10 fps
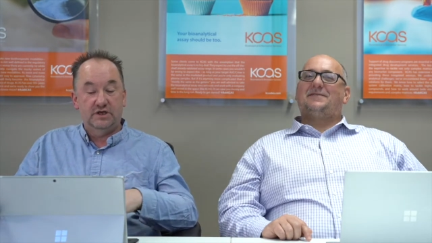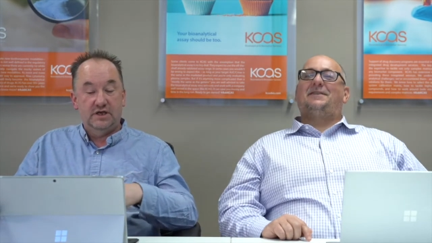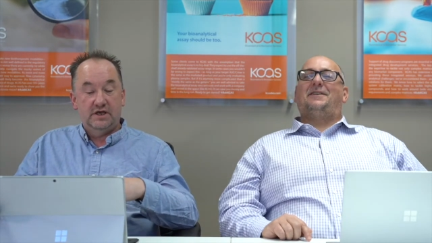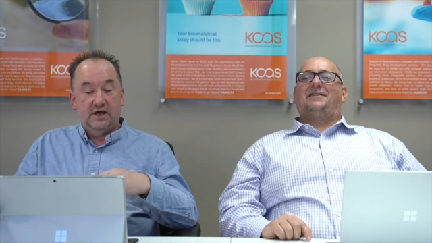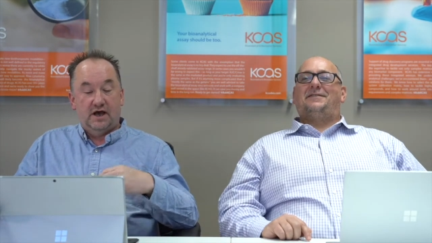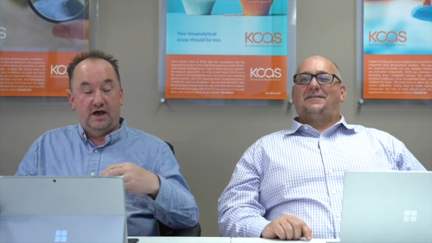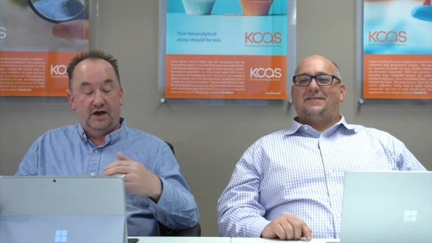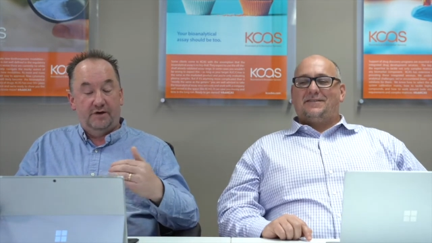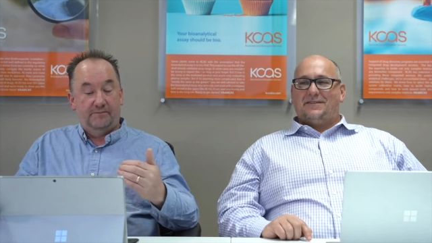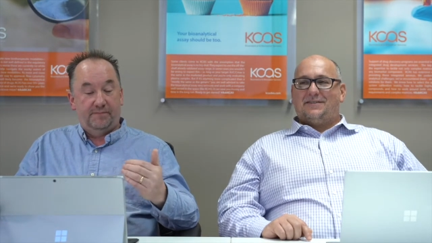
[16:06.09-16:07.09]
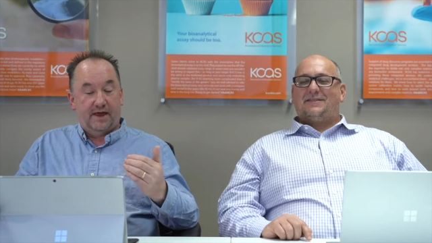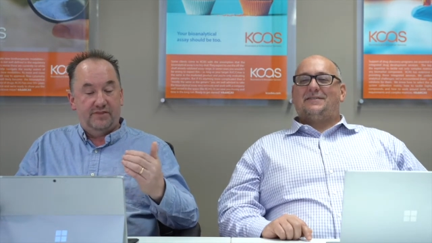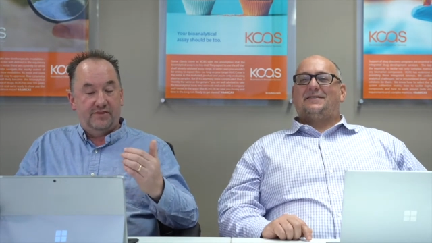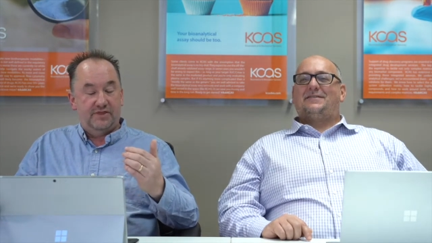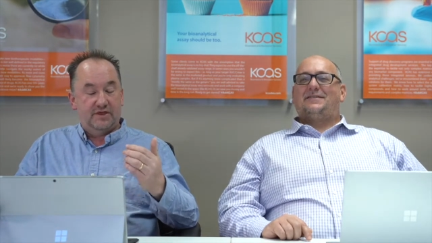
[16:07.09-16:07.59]
Speaker 1: Huh. Um,
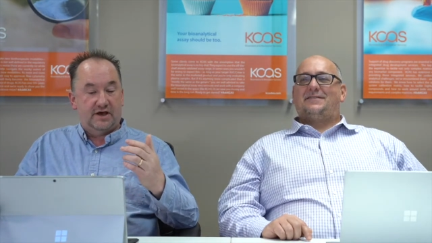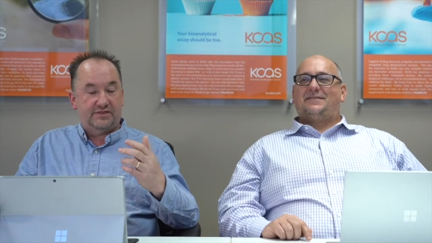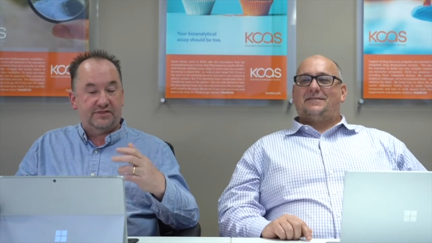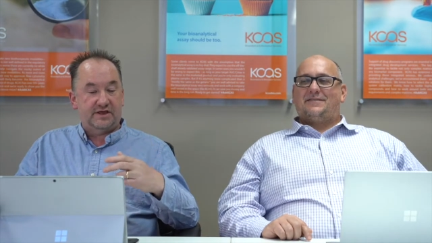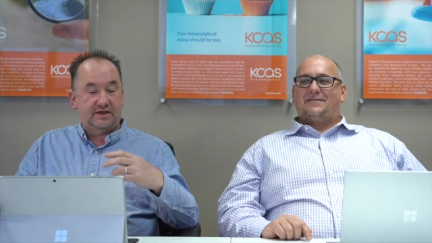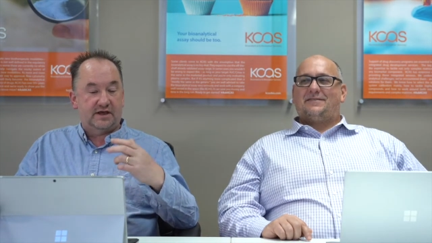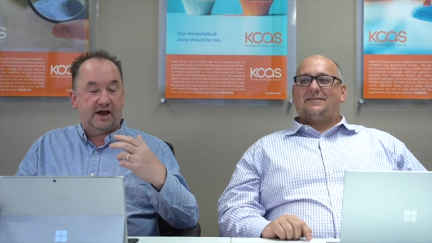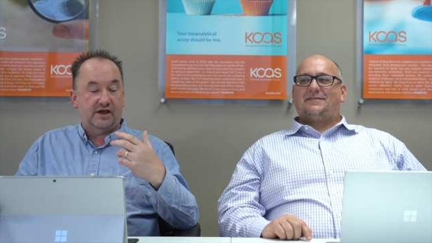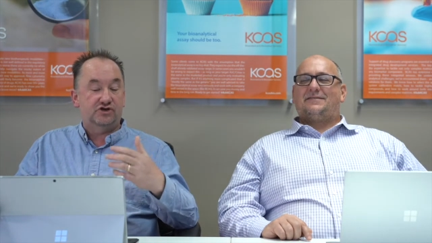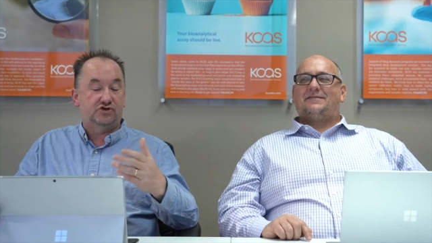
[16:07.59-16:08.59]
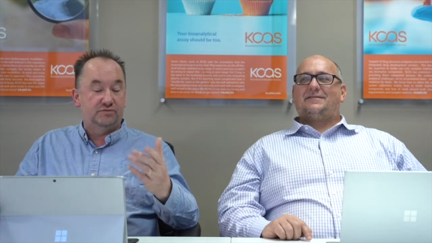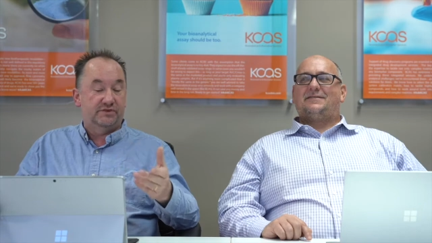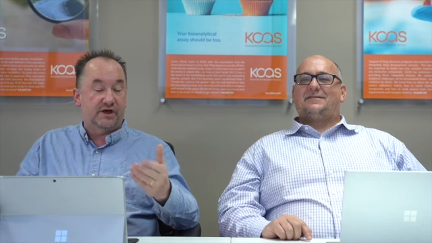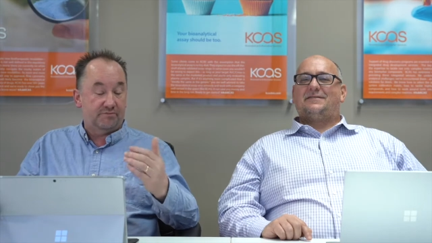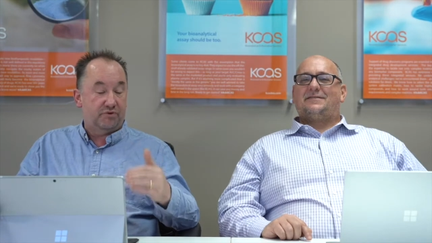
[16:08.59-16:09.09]
and I think I assume at
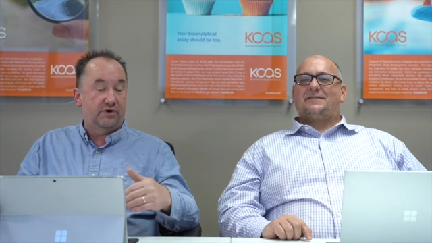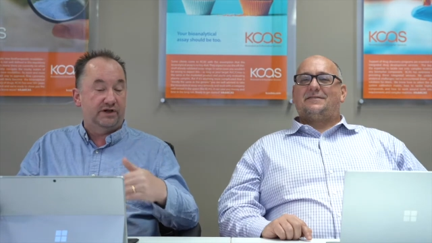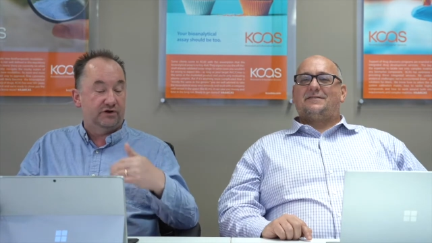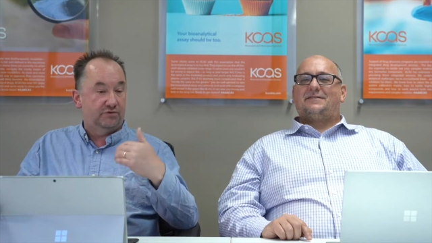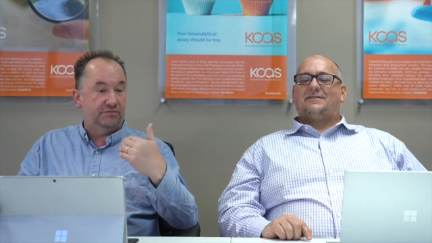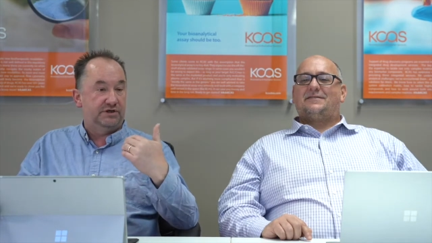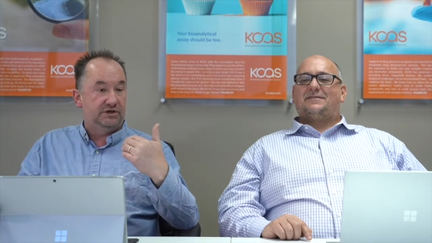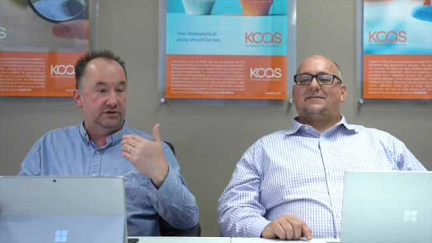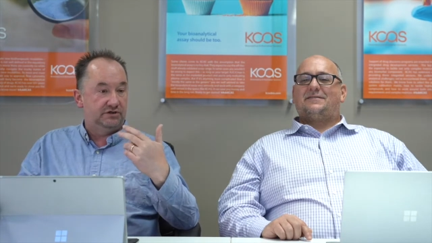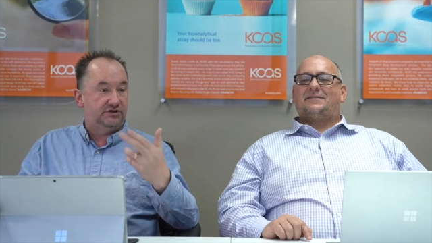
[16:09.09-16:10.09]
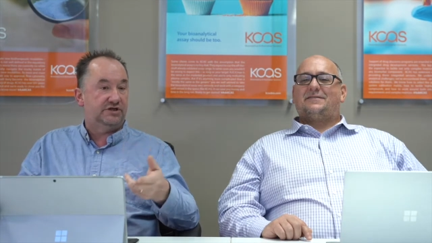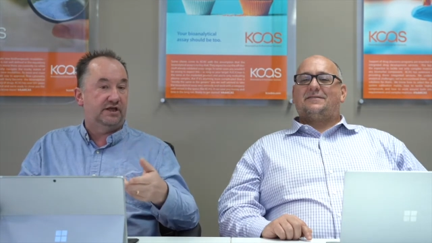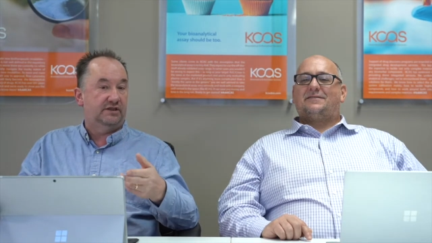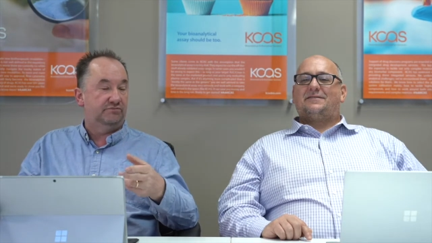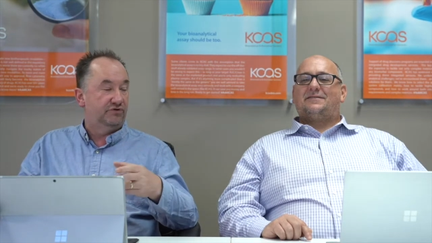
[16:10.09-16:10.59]
that point it'll be
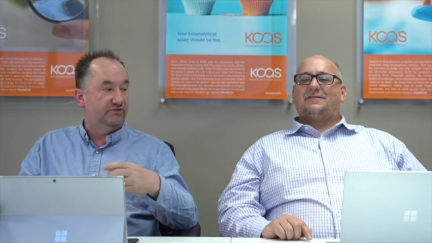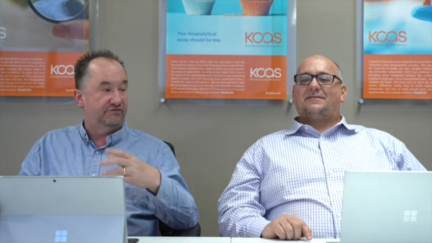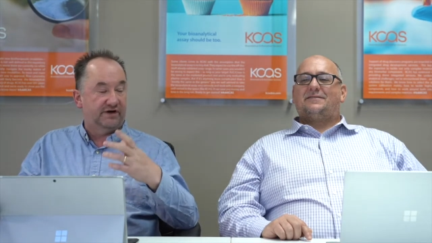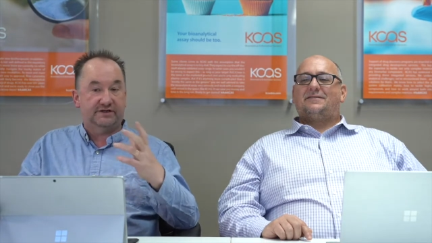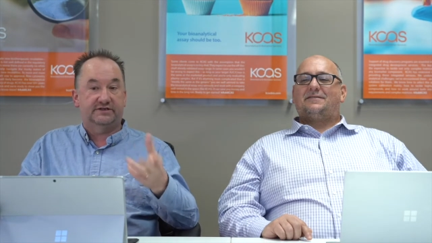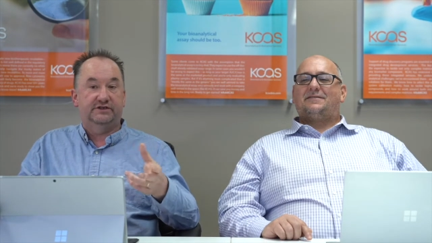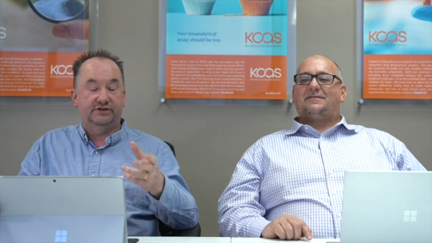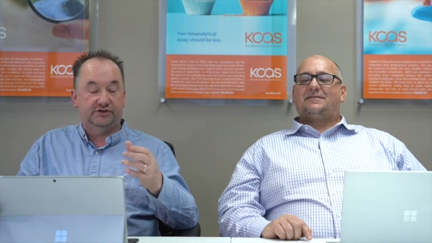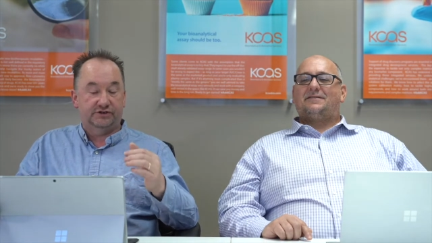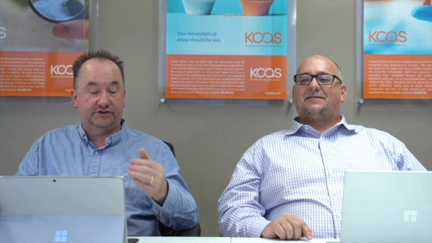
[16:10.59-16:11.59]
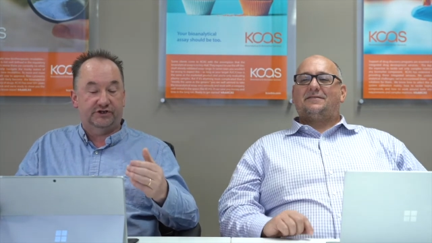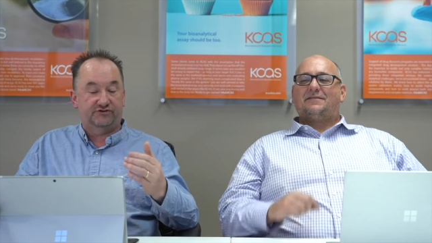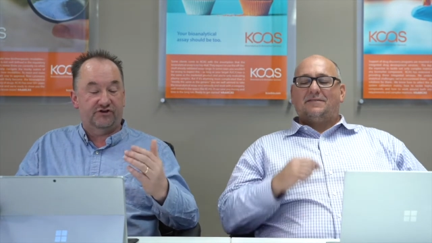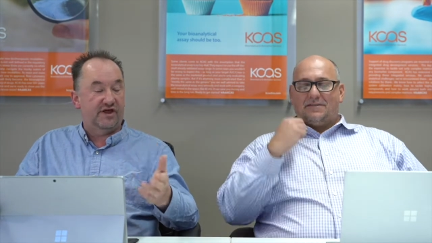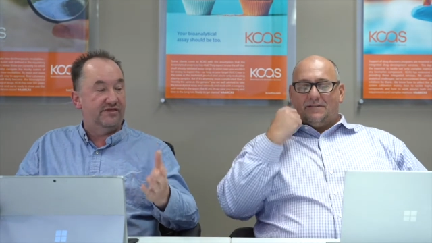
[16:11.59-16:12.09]
send proof of vaccination, et
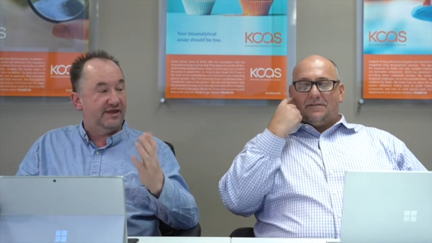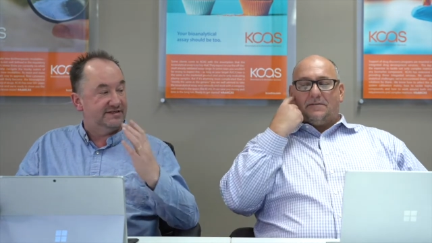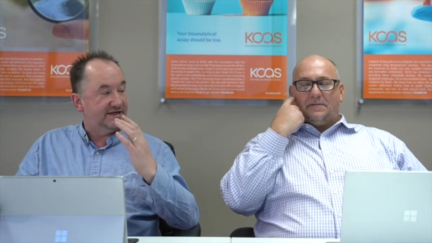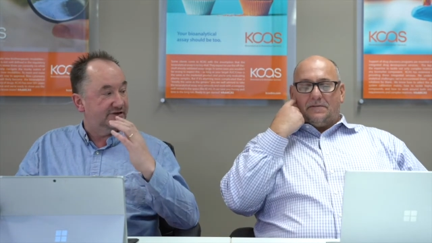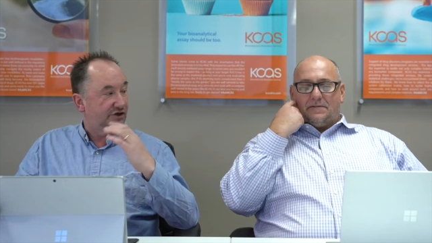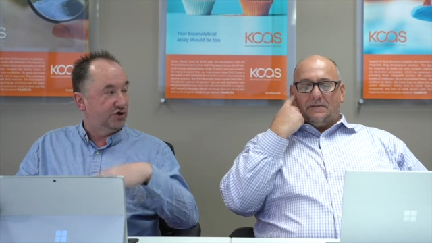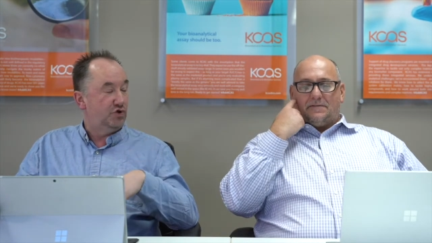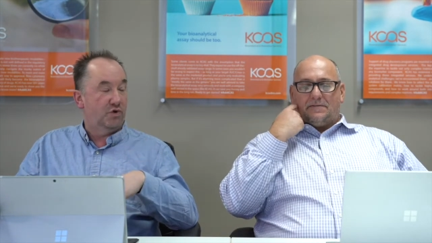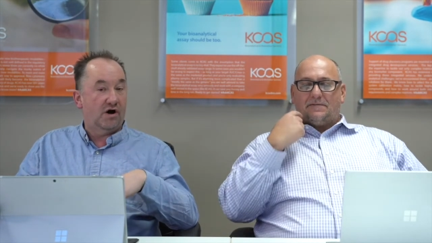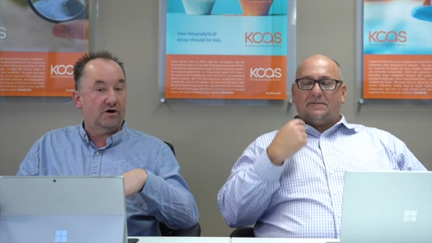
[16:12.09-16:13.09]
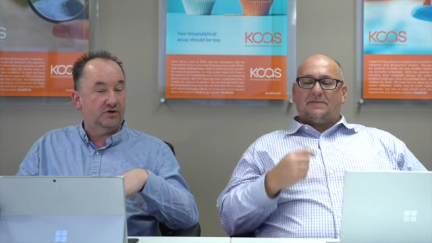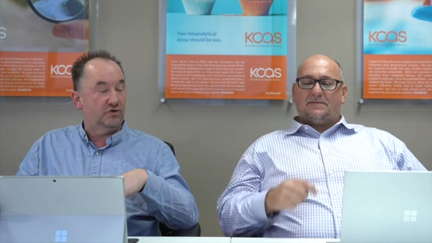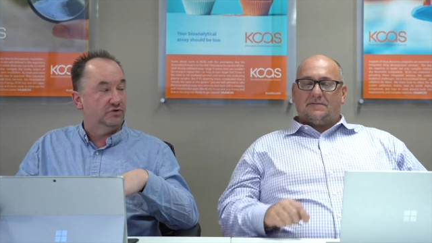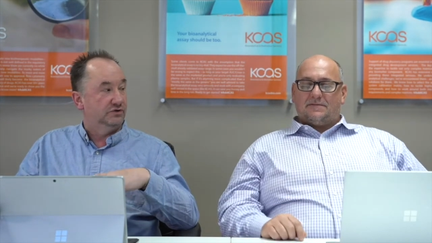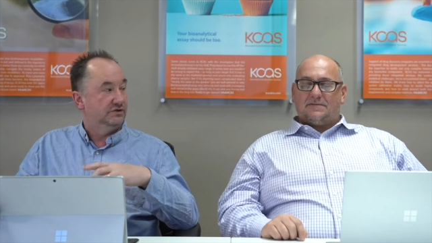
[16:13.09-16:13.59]
cetera. And then they send a Q R
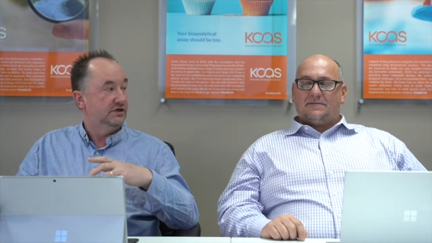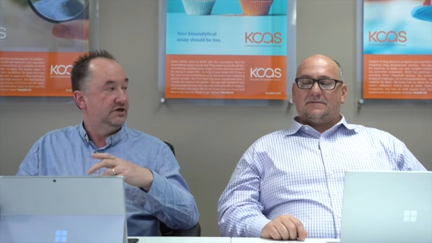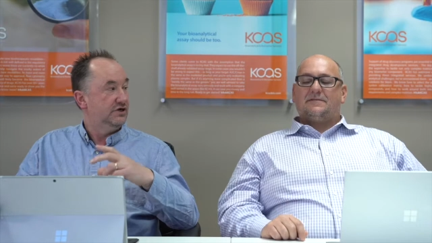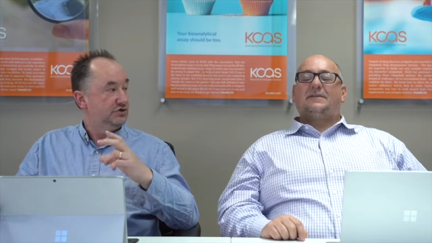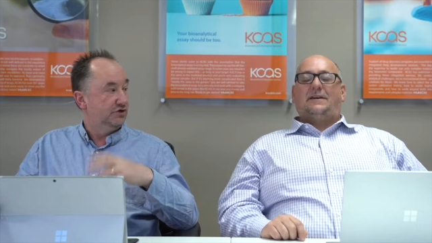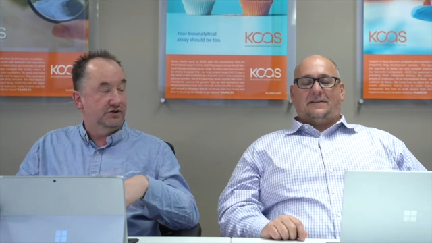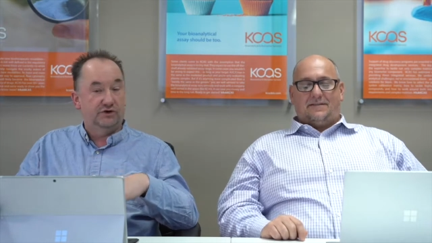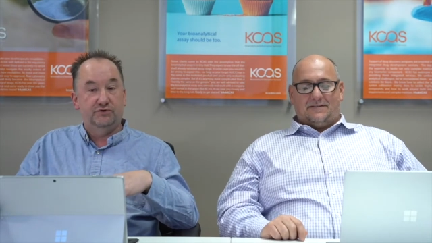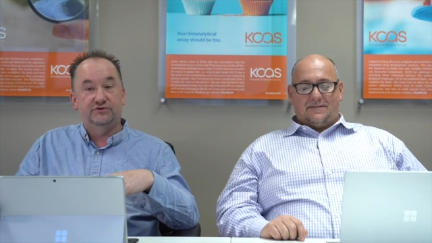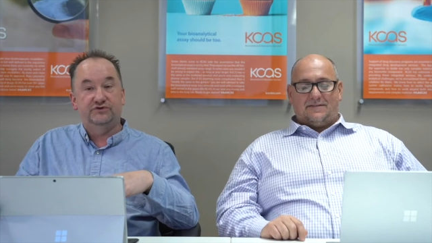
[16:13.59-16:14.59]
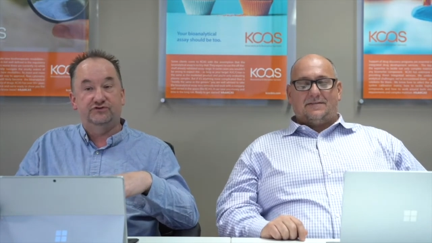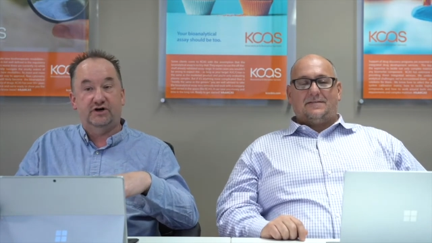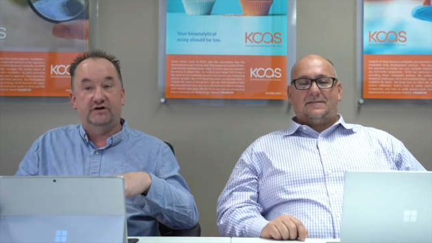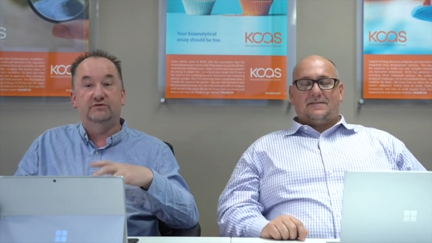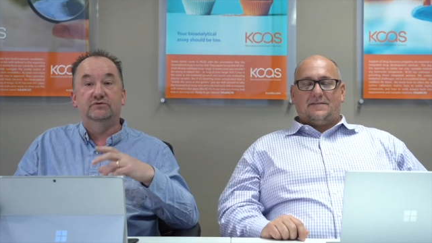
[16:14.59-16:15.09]
code to yeah. allow you to
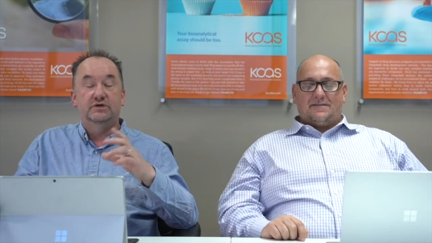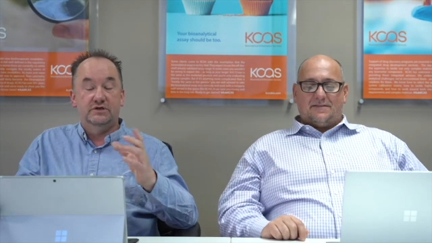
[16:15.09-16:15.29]
travel.